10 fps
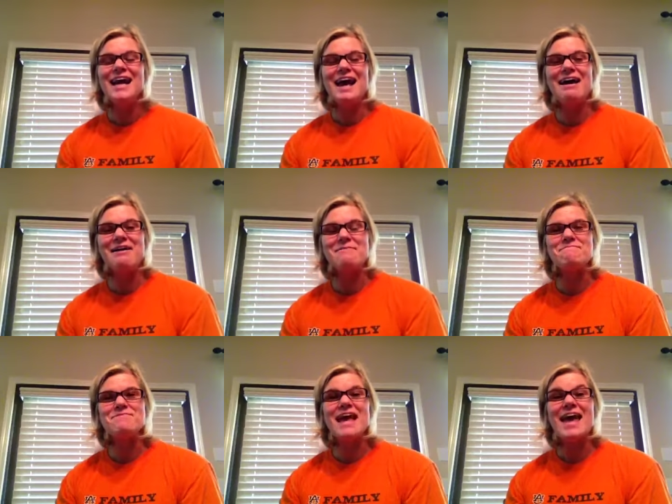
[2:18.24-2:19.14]

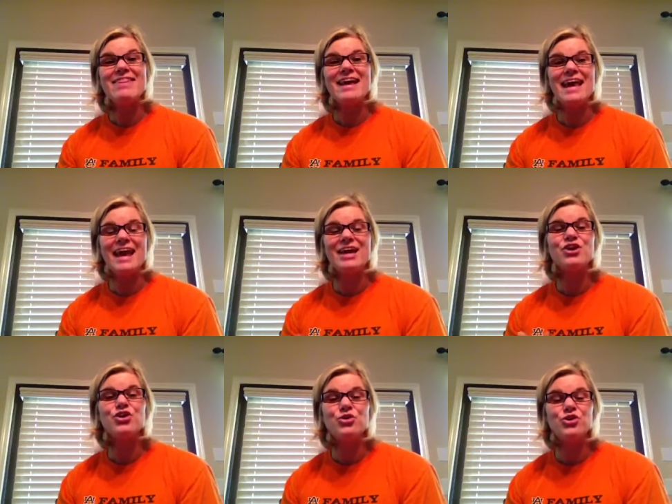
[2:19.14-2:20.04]
Um, and they can
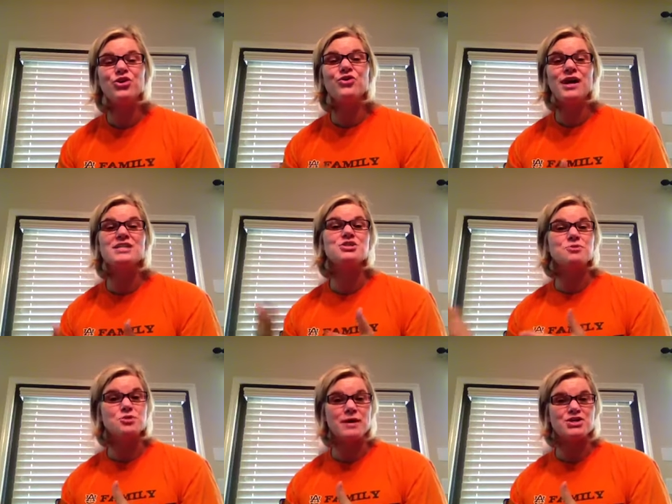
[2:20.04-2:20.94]
accrue customer
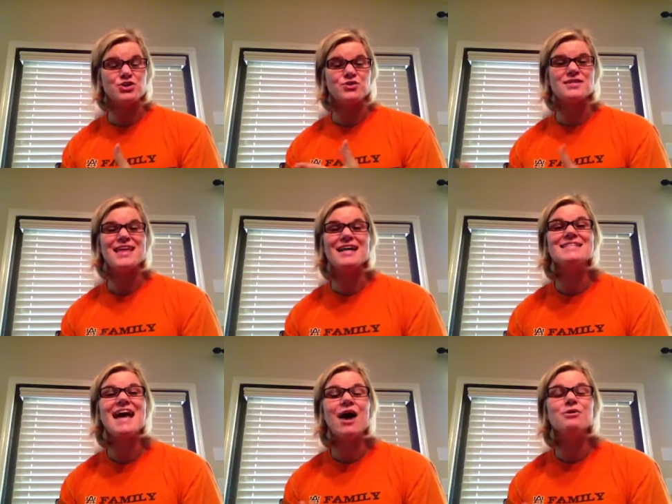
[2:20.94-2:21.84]
specials. That is
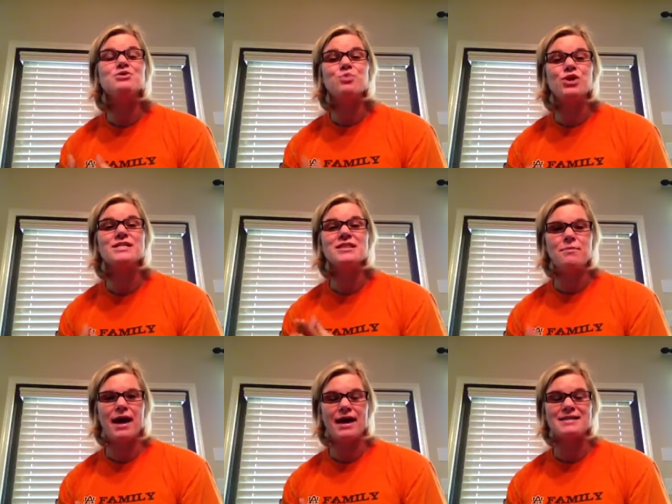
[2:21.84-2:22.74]
how it's worked in the
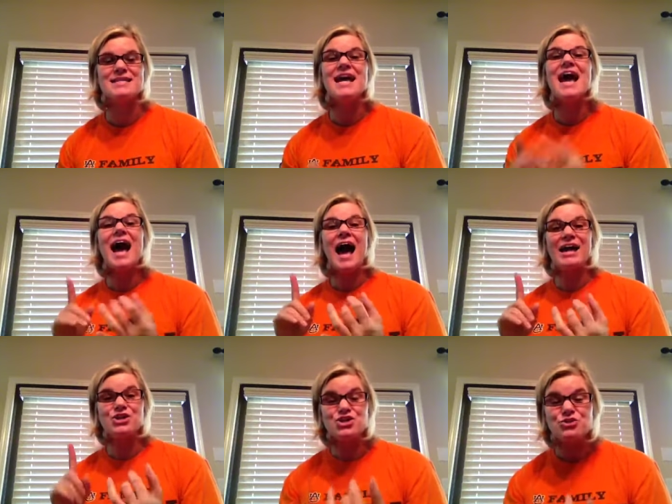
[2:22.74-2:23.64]
past. I
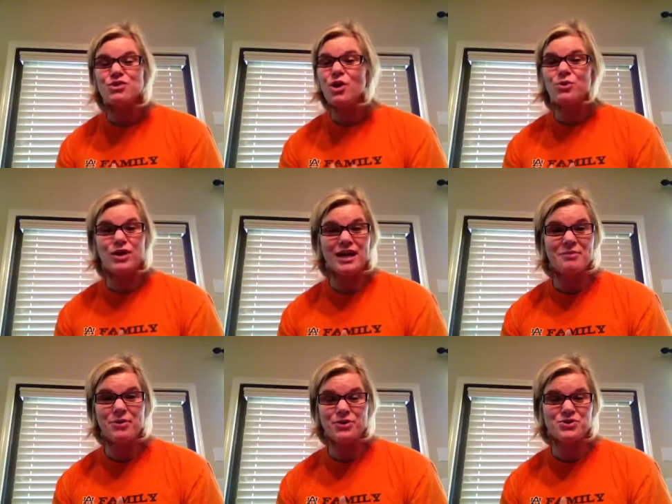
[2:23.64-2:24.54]
do know we're getting
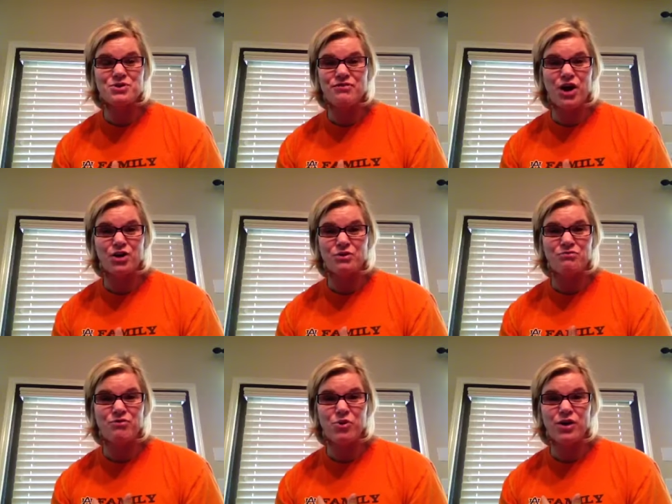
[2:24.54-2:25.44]
personal volume
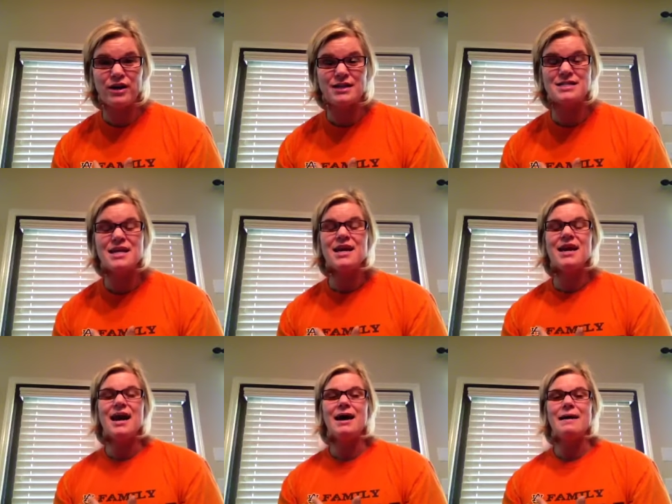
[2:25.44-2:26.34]
for it.
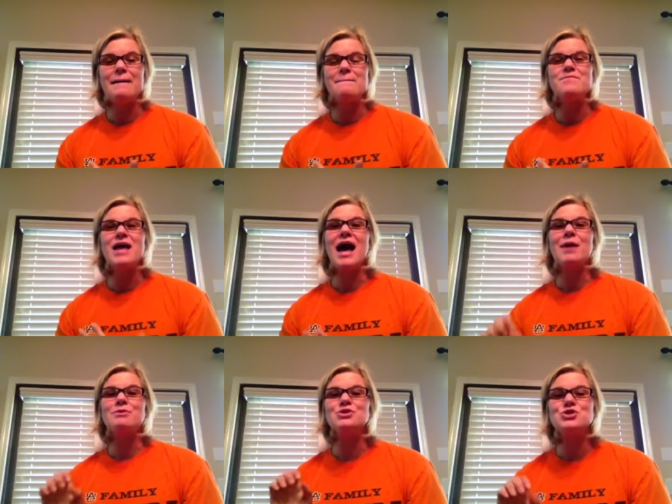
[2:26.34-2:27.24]
Um,
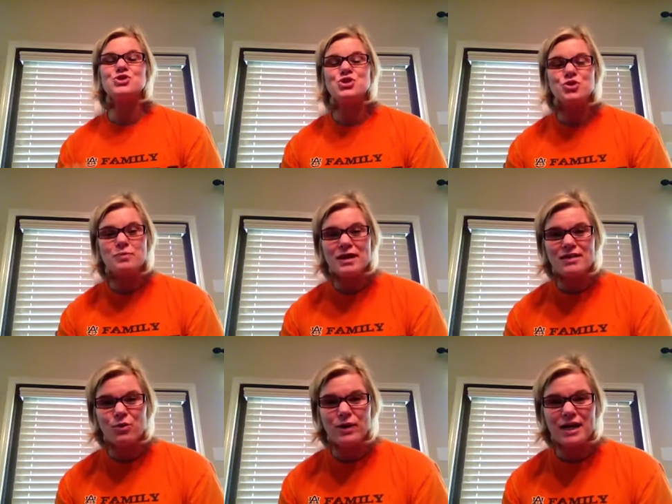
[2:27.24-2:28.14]
I'm assuming
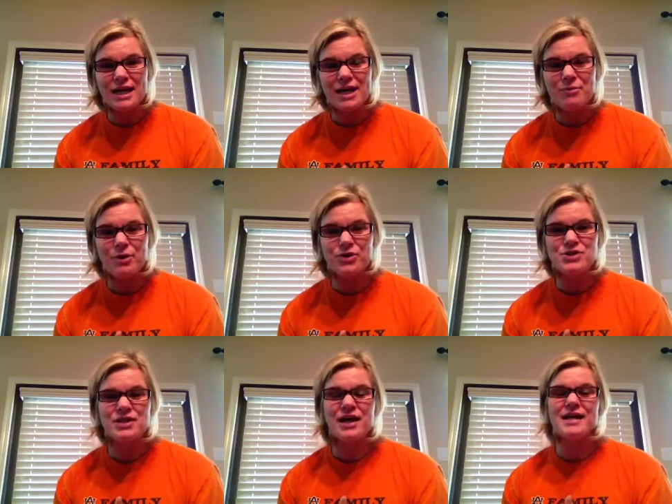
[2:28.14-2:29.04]
that we can get it
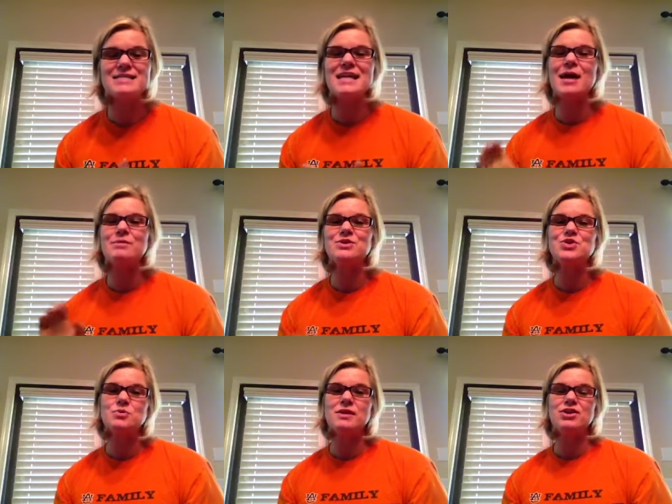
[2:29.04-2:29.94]
personalized and I'm
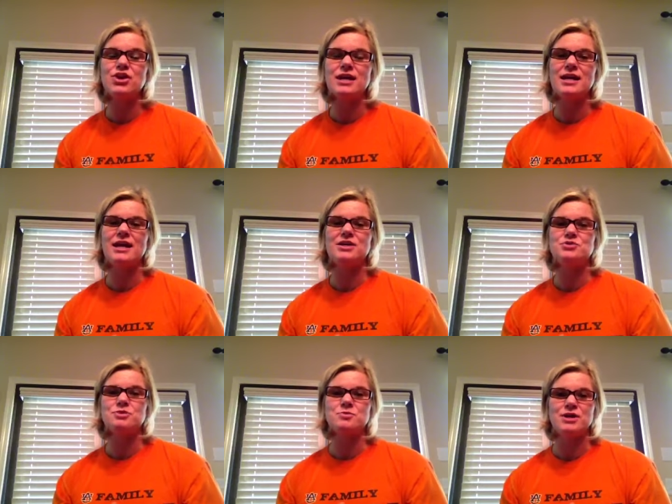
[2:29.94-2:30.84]
assuming they're gonna get
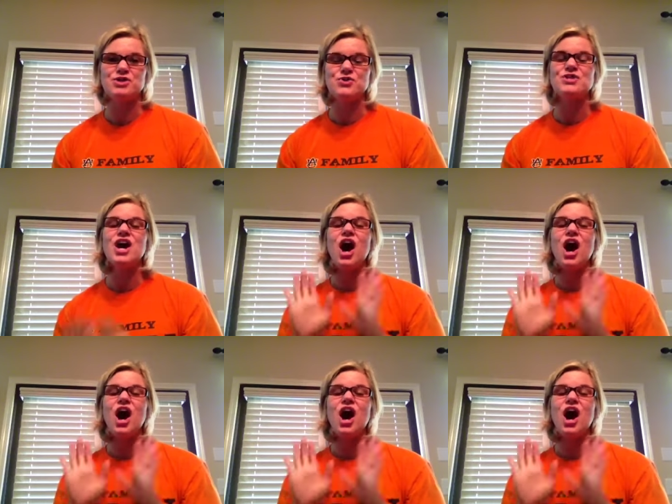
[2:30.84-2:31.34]
customer specials.